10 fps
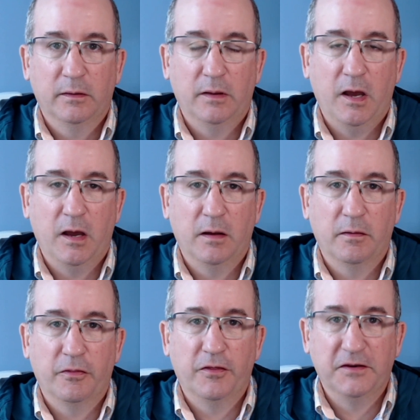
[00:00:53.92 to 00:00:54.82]

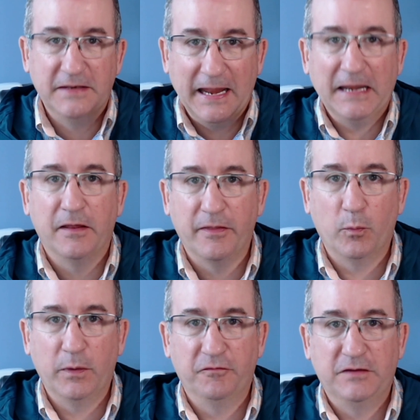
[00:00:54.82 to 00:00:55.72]
the data that
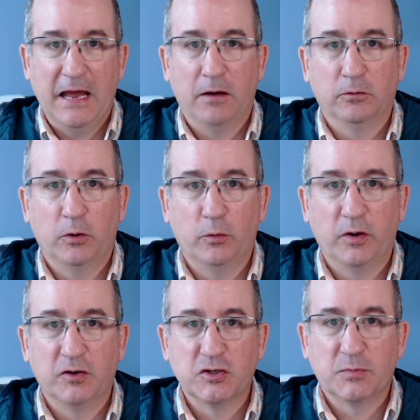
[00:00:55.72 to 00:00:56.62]
we've
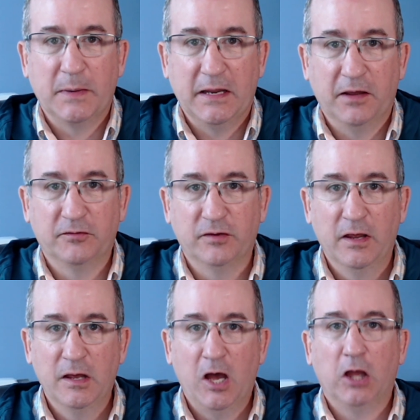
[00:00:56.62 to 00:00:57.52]
downloaded, just because
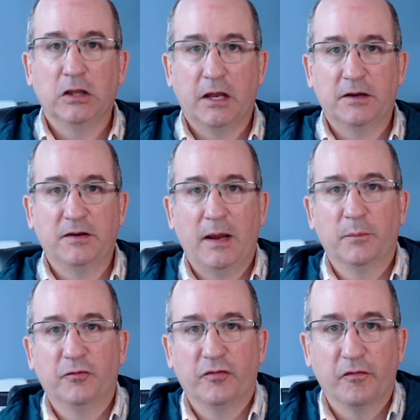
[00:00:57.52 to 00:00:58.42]
a lot of
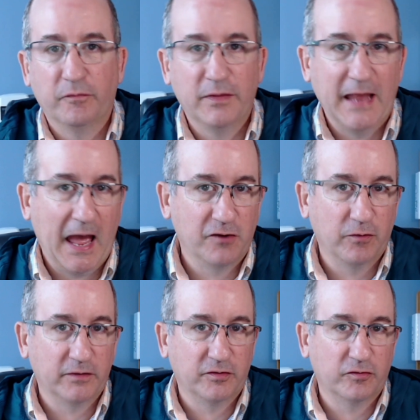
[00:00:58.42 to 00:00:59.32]
times the
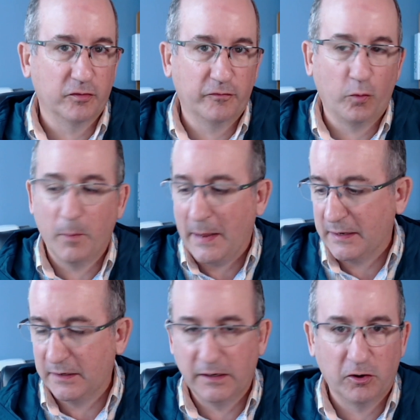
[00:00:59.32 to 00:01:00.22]
addresses are
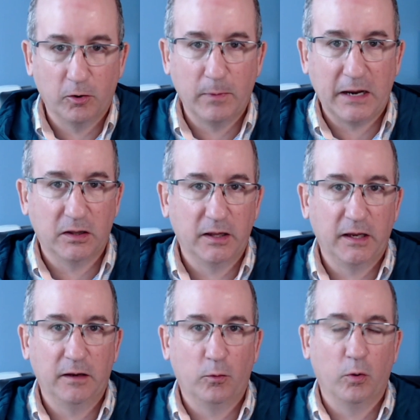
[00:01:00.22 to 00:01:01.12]
formatted
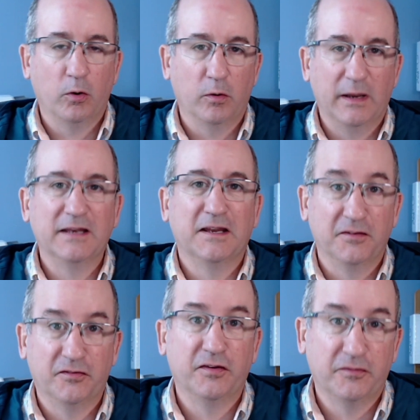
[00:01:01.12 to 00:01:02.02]
incorrectly or
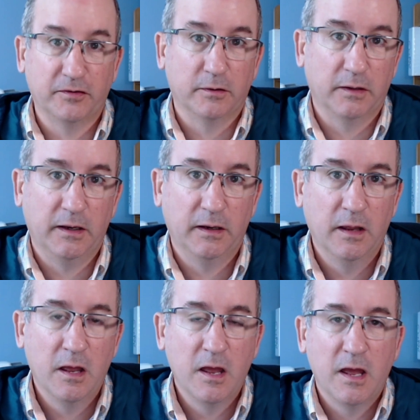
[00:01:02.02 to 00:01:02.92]
inconsistently.
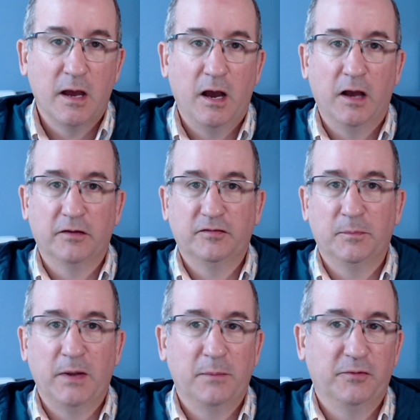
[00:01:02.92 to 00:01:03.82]

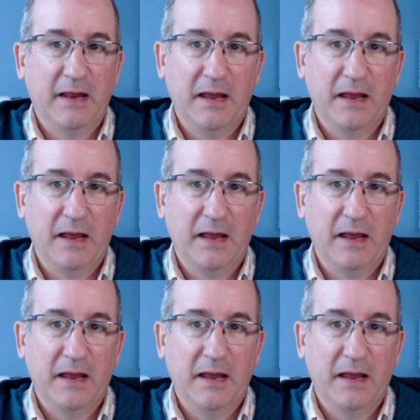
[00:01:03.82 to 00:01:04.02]
Sometimes they